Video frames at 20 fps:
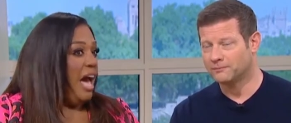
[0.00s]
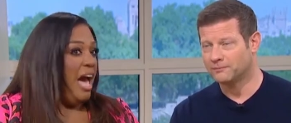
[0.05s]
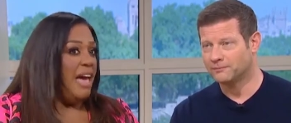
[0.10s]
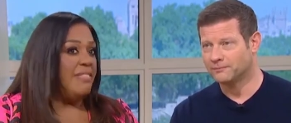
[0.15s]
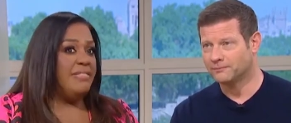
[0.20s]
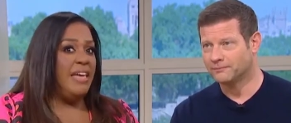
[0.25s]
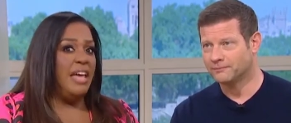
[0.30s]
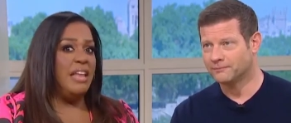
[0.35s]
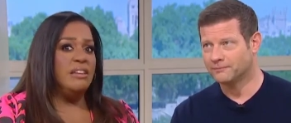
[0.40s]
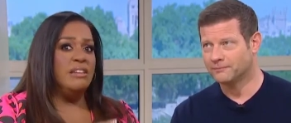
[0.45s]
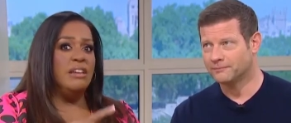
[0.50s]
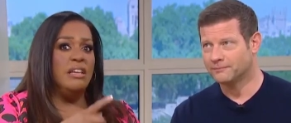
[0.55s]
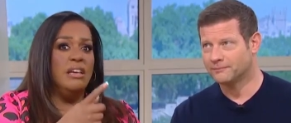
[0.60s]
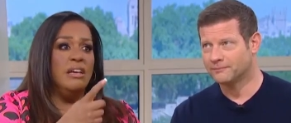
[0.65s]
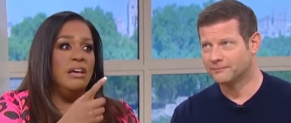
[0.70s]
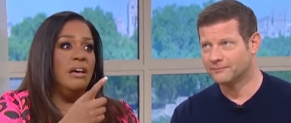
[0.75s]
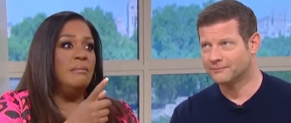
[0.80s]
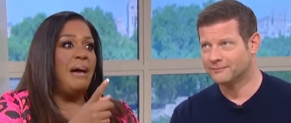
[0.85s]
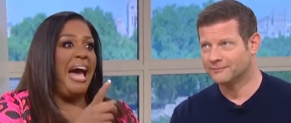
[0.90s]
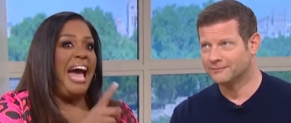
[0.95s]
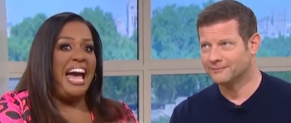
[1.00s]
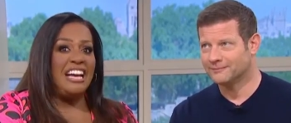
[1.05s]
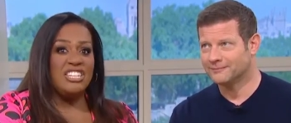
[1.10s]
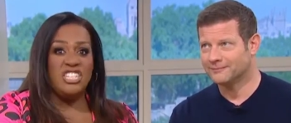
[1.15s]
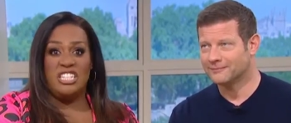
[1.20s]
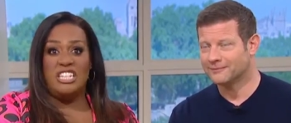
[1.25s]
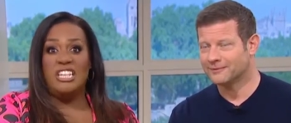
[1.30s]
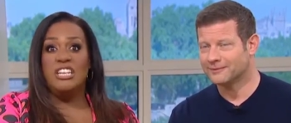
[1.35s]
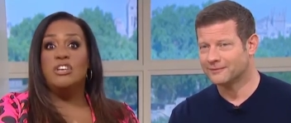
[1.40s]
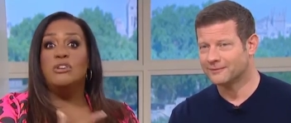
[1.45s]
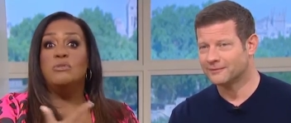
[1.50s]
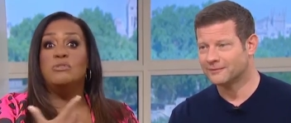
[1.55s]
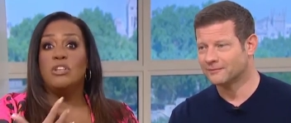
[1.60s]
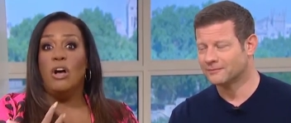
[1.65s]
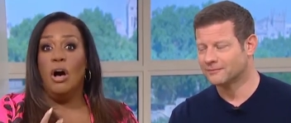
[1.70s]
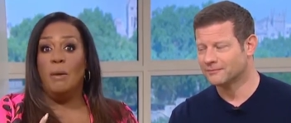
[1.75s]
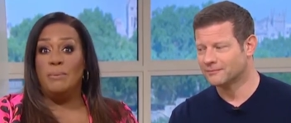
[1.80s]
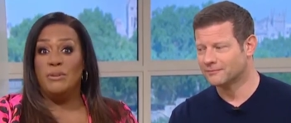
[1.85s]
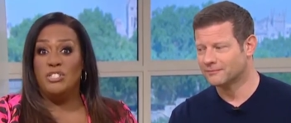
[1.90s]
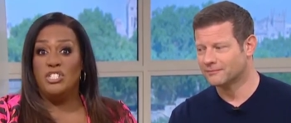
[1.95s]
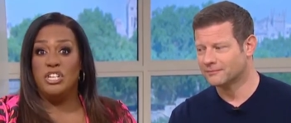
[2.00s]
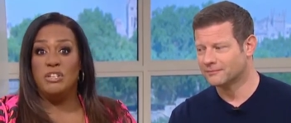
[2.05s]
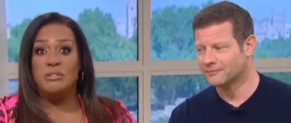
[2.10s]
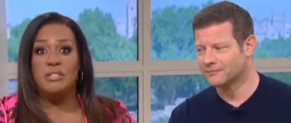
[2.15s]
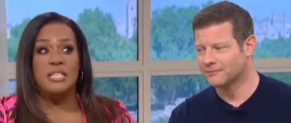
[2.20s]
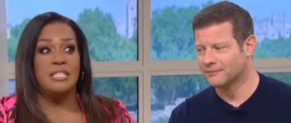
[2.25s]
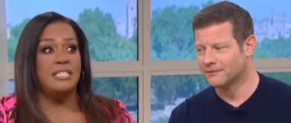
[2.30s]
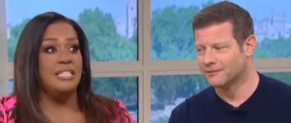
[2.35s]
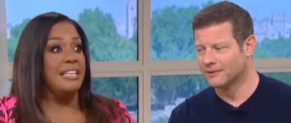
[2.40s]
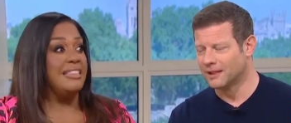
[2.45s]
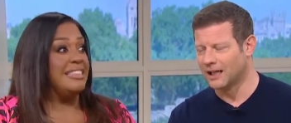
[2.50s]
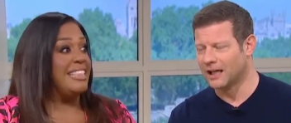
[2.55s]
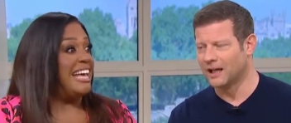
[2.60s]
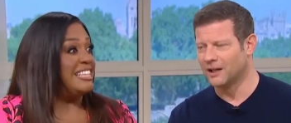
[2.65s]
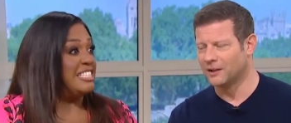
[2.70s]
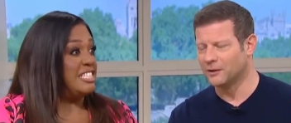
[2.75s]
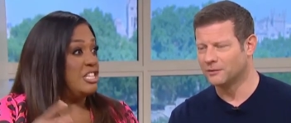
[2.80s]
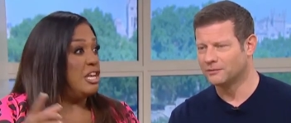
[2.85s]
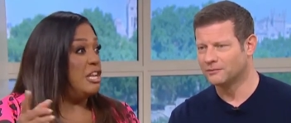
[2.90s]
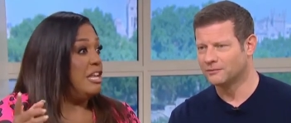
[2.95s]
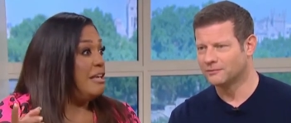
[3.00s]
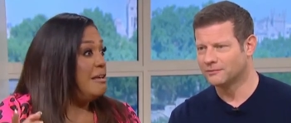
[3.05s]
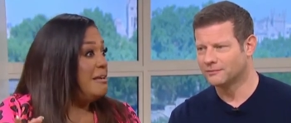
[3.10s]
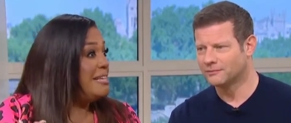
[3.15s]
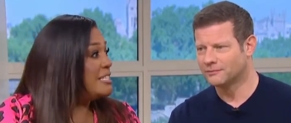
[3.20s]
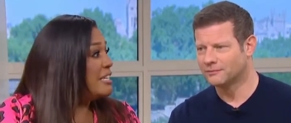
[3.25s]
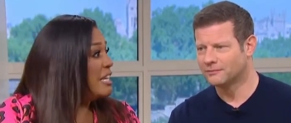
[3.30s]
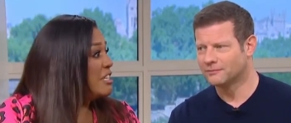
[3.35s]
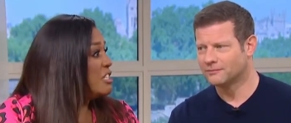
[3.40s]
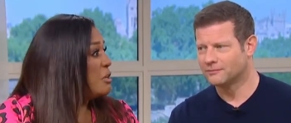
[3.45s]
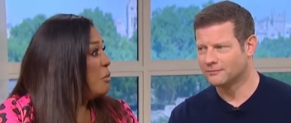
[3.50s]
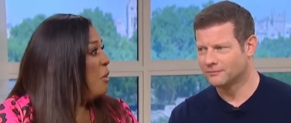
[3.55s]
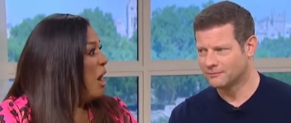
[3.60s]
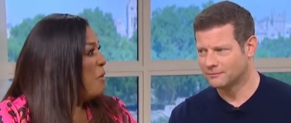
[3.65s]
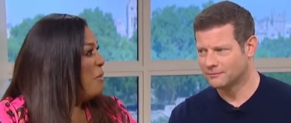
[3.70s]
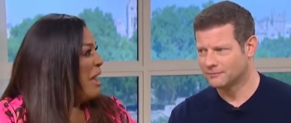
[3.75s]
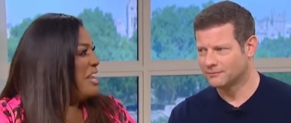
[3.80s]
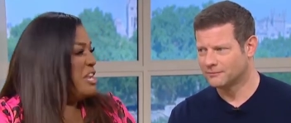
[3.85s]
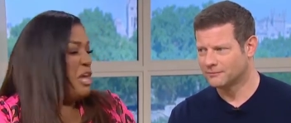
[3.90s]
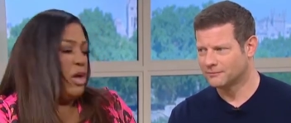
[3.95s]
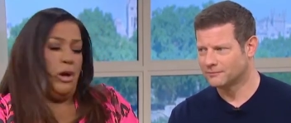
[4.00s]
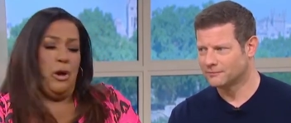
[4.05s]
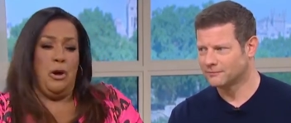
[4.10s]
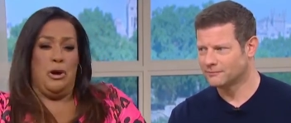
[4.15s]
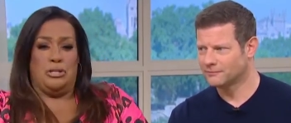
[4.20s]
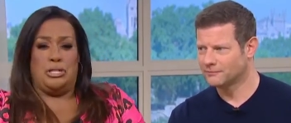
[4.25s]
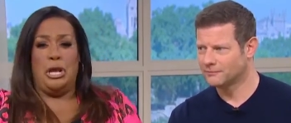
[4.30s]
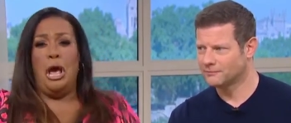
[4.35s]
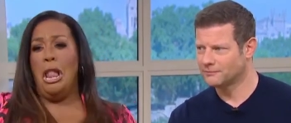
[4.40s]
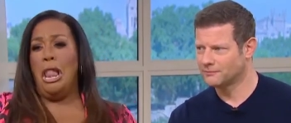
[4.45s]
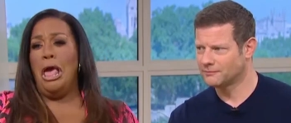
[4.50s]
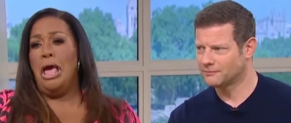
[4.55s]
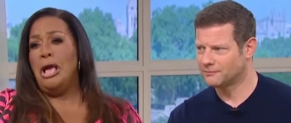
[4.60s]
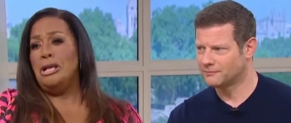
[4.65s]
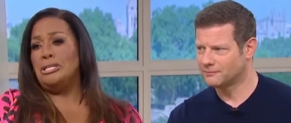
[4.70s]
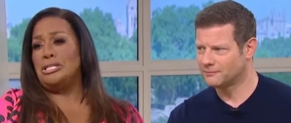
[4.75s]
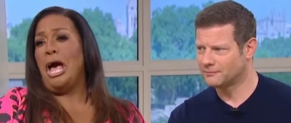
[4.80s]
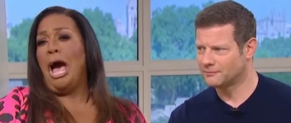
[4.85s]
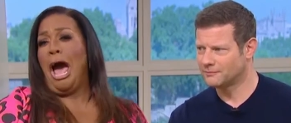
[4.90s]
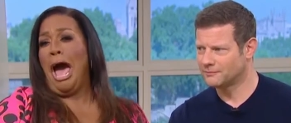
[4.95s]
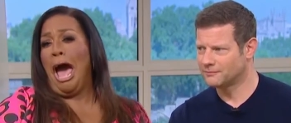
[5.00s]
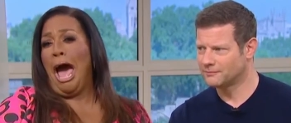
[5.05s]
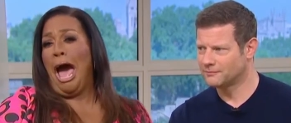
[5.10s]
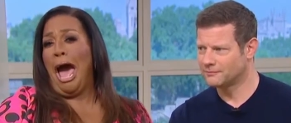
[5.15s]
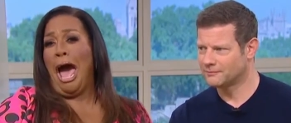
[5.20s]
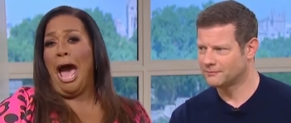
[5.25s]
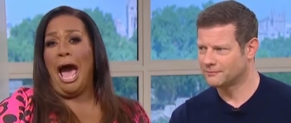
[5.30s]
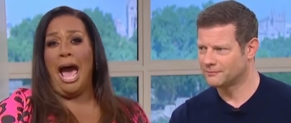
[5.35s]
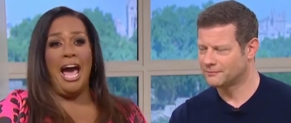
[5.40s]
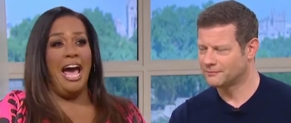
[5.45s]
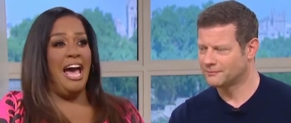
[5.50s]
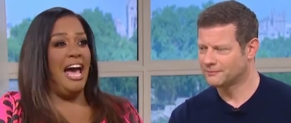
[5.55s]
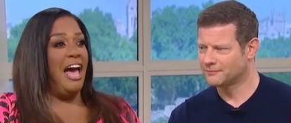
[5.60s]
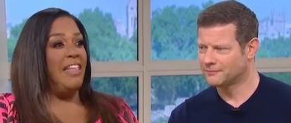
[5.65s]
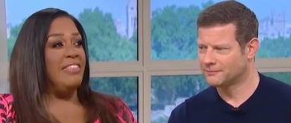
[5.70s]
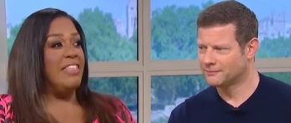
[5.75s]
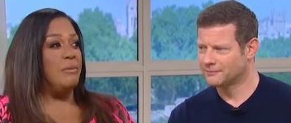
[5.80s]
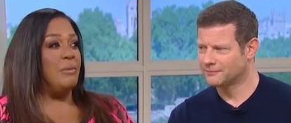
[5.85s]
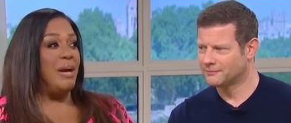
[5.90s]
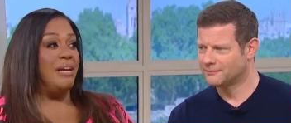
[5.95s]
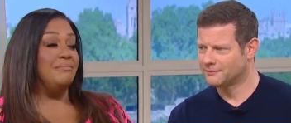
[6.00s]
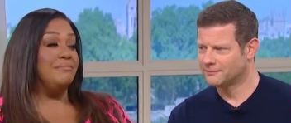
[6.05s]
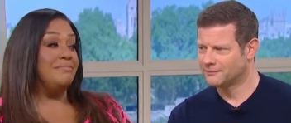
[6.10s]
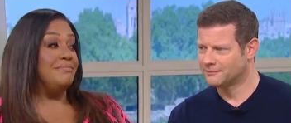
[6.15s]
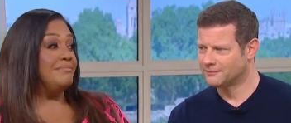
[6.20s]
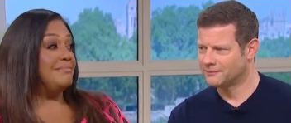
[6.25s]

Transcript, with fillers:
Speaker 1: And then Ashley, who's our producer, said, oh. that's Talisa. So I went, Talisa! And they went,